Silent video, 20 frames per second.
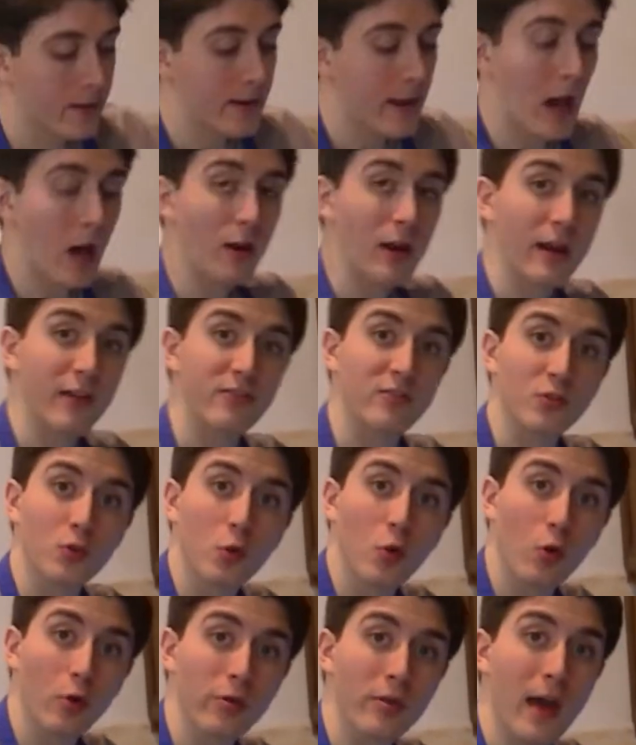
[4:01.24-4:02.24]
Now that it's
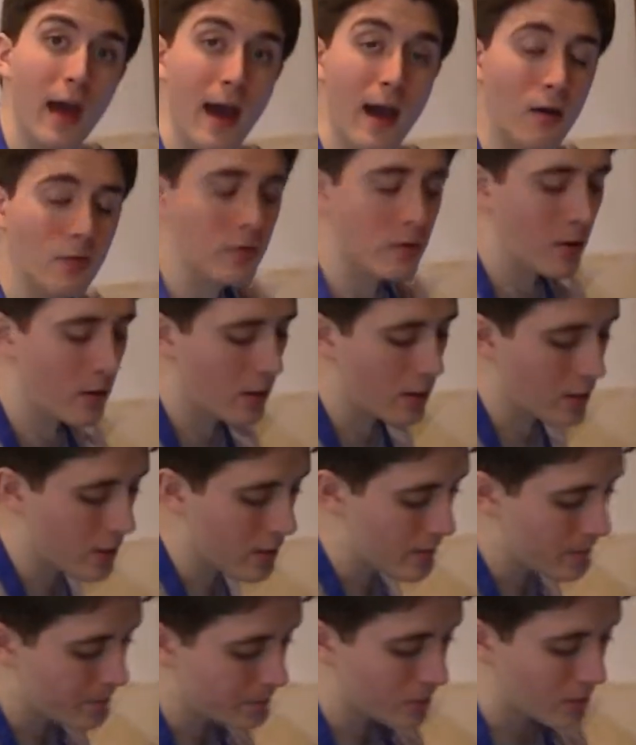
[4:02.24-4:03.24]
cooled down,
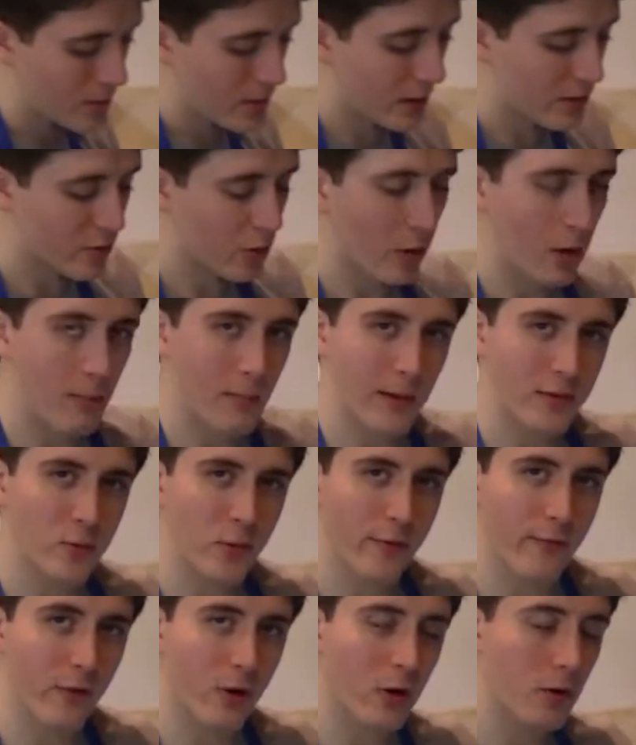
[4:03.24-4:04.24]
let's go ahead and mess
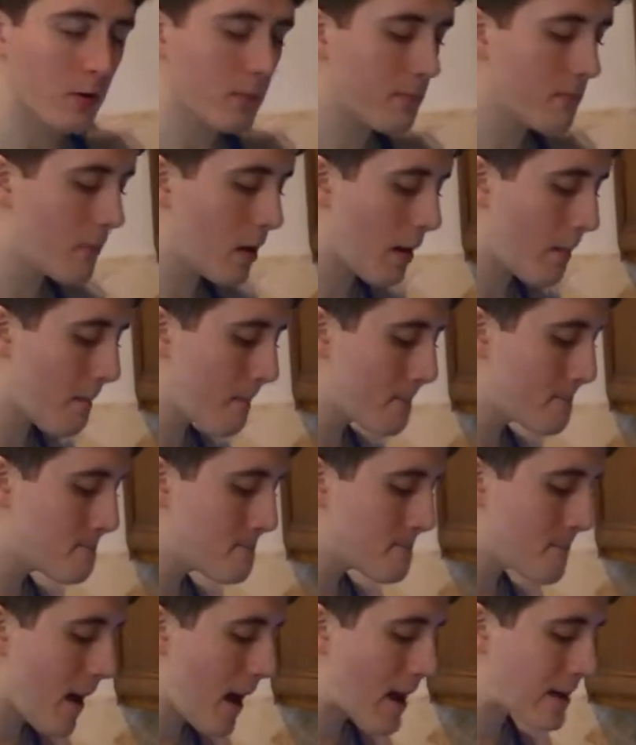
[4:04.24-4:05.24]
with our
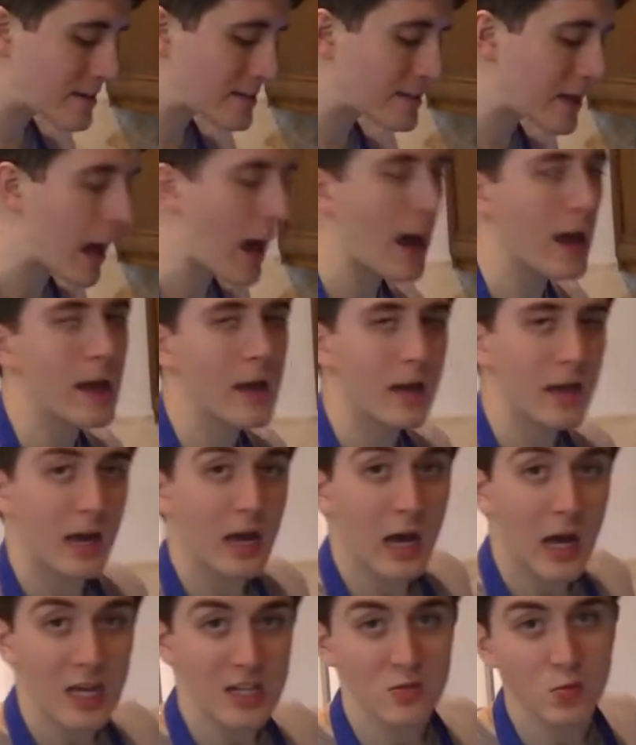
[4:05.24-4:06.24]
masa,
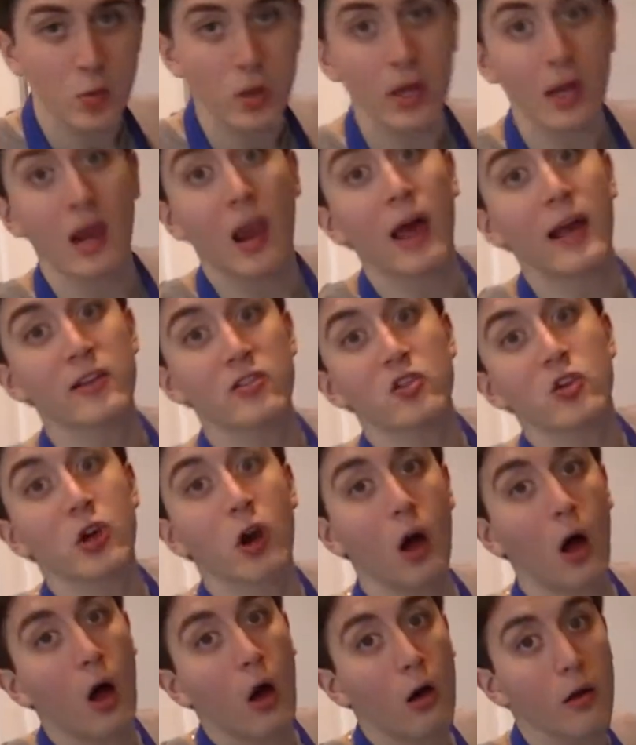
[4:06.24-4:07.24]
as we like to
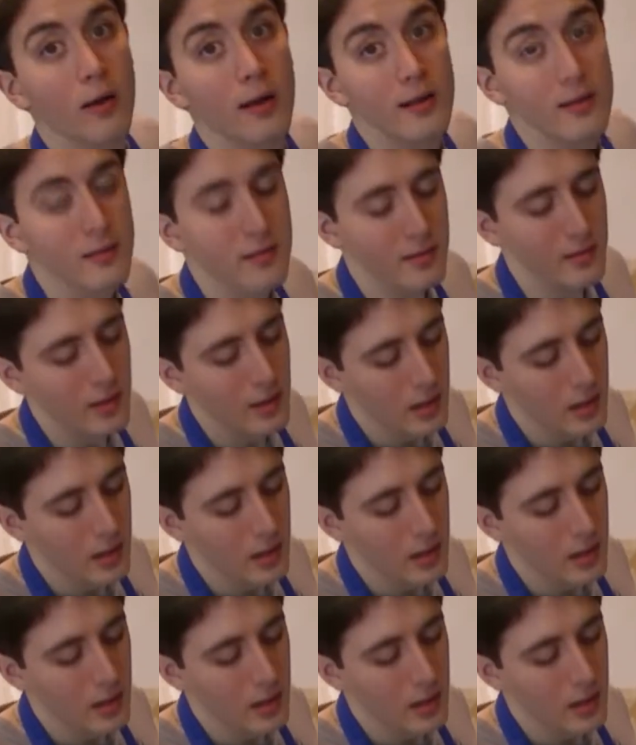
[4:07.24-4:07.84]
call it.